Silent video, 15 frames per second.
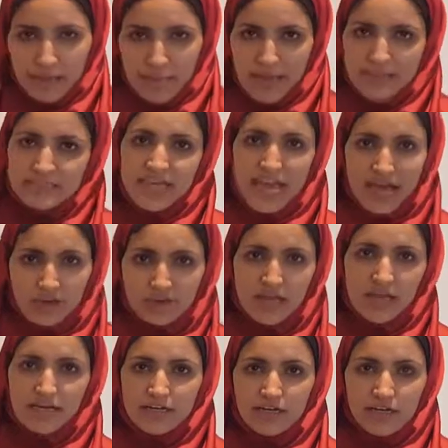and how
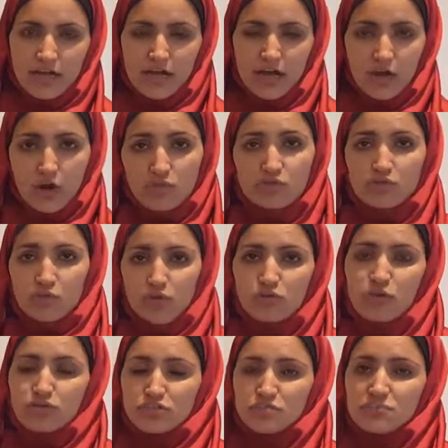that overall
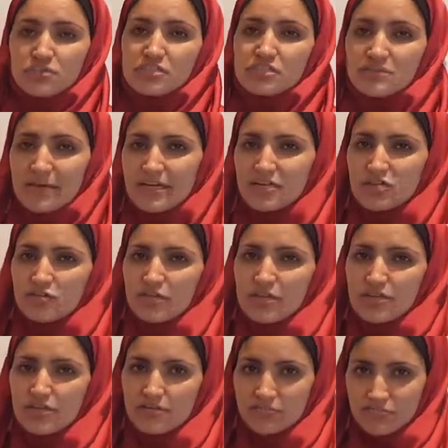contributes to making sure
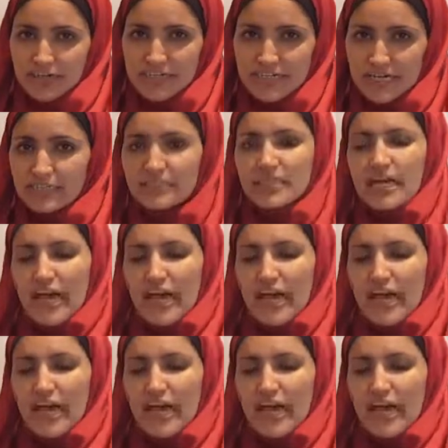that the reader